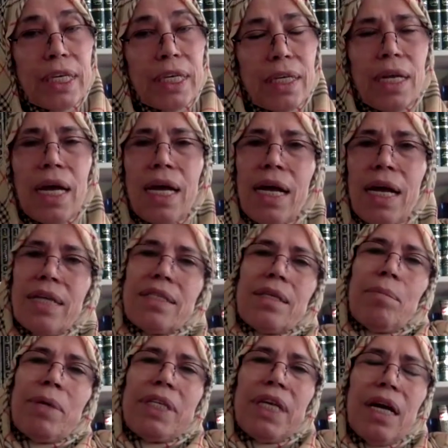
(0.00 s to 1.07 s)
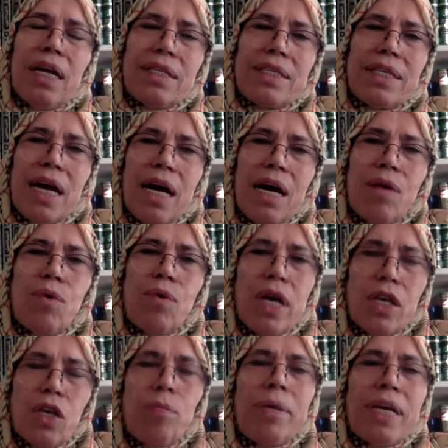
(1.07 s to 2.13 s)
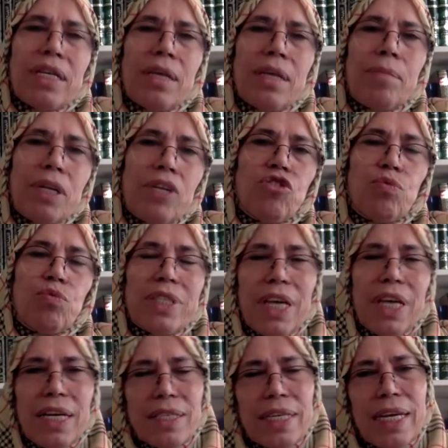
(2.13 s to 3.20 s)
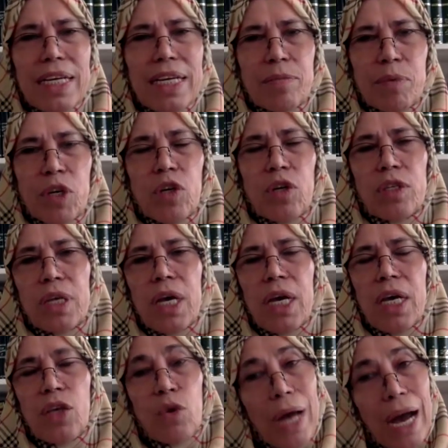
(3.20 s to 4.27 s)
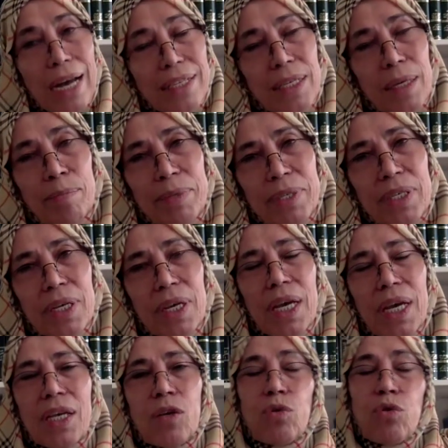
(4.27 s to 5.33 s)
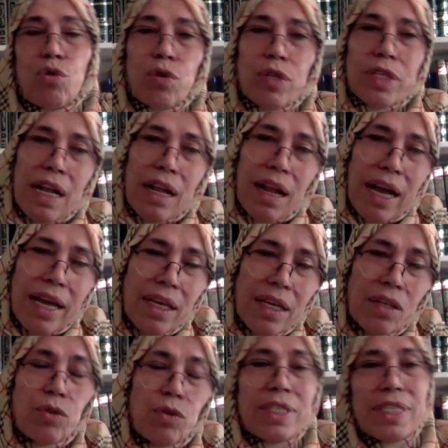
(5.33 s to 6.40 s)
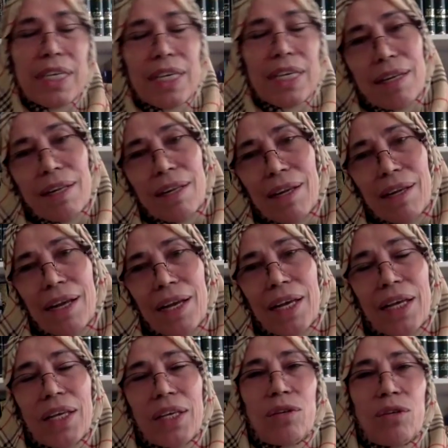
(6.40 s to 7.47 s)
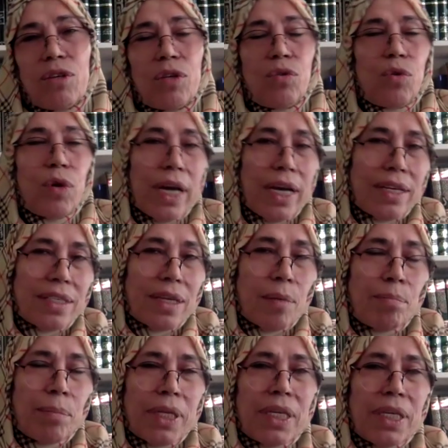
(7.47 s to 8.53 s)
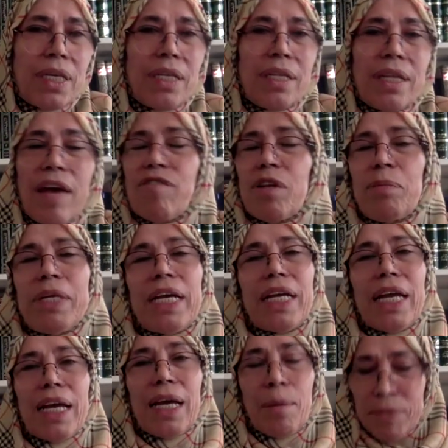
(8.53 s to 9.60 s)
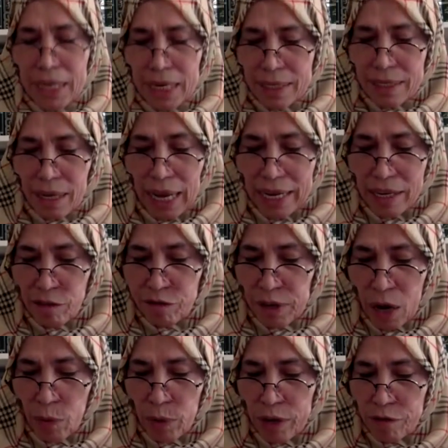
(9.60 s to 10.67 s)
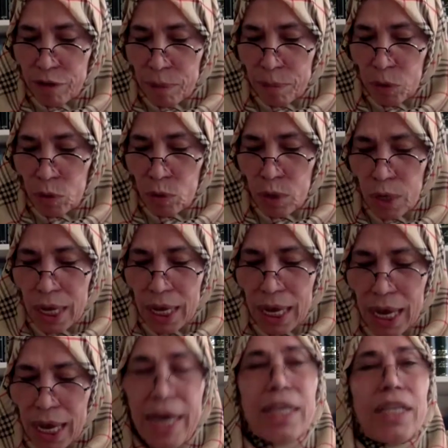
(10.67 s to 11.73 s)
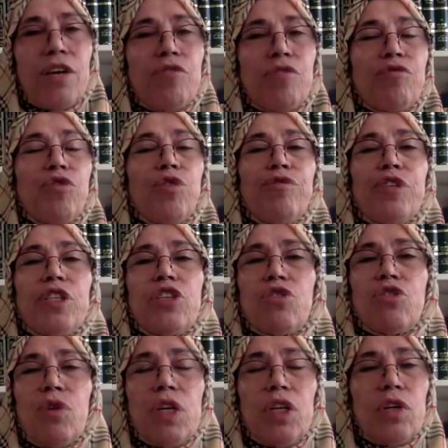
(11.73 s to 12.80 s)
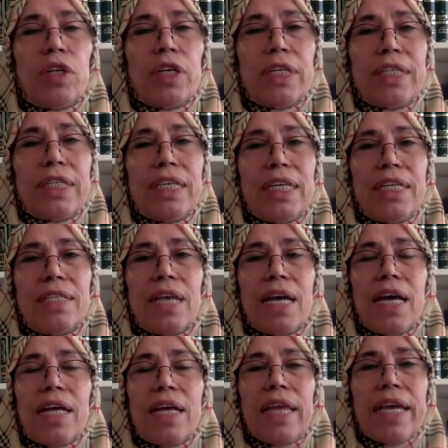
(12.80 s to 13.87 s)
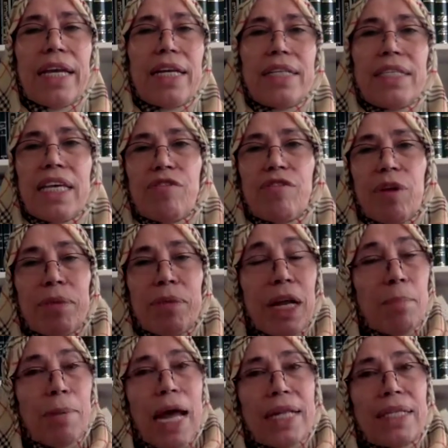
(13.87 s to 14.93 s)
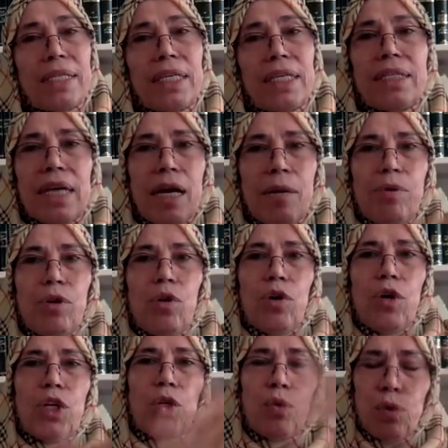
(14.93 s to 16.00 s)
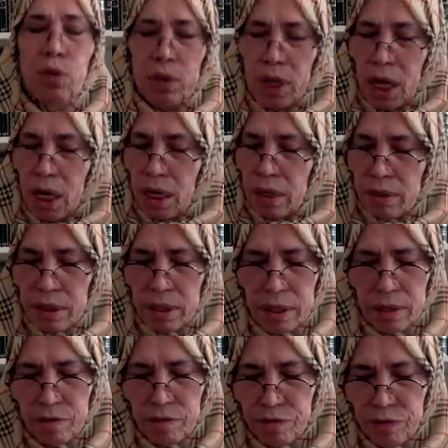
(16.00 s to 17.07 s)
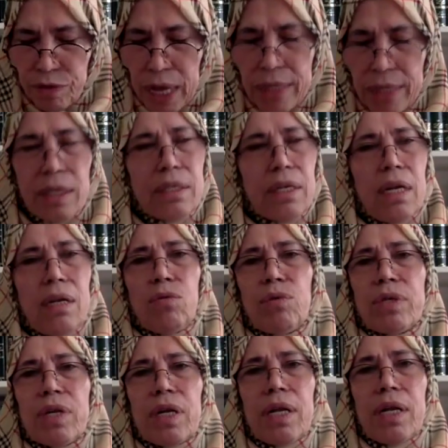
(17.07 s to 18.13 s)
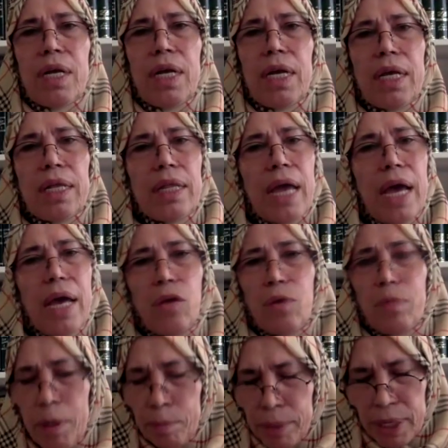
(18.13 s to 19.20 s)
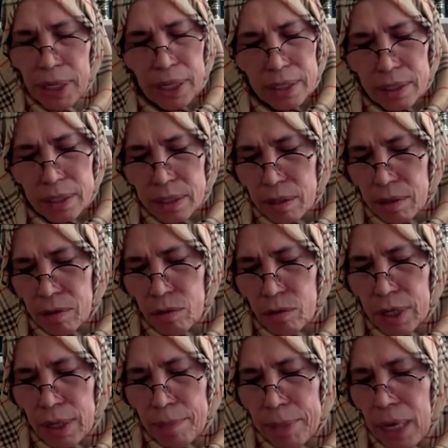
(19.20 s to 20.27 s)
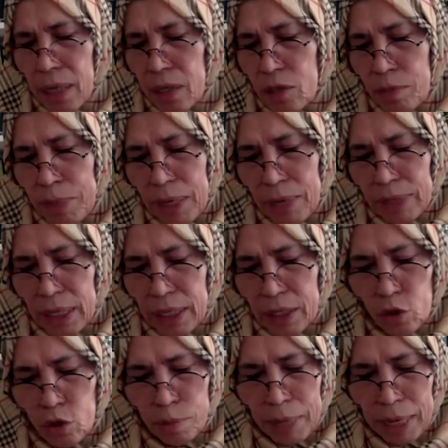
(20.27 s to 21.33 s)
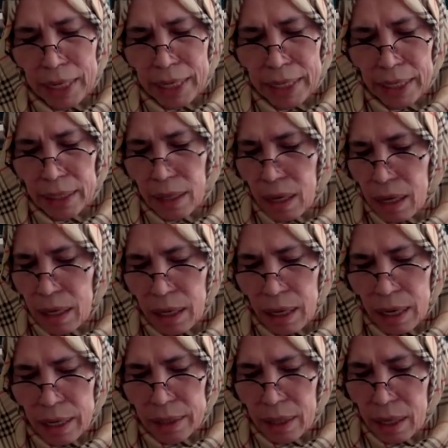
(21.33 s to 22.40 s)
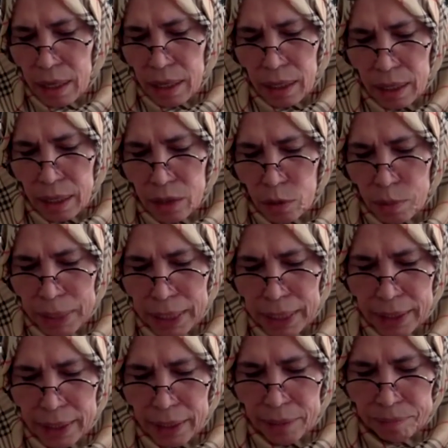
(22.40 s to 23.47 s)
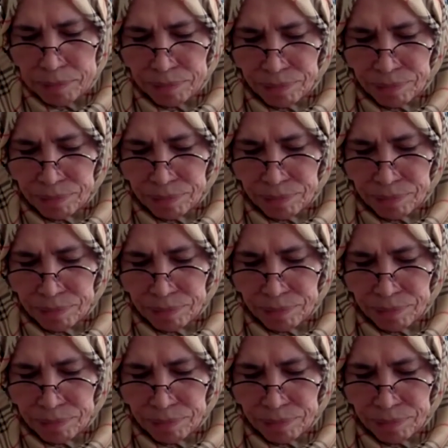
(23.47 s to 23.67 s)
deed and somebody else now, you make them rich with hasanat because you gossiped, you took their right, you steal, you, you hurt somebody, everybody gonna come take the right away from you. And if you finish all your good deeds, they're gonna take from their bad deeds and pull it on you. Ya Latif, that is a loser. That human being is loser. May Allah subhanahu wa ta'ala tub alayna. Ya Allah, Ya Allah, tub alayna.